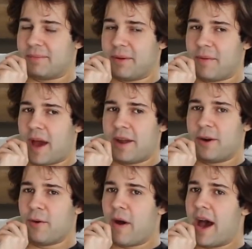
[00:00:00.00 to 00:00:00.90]
but I don't
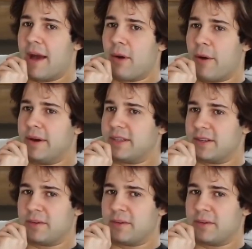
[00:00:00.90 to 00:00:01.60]
know why I'm always so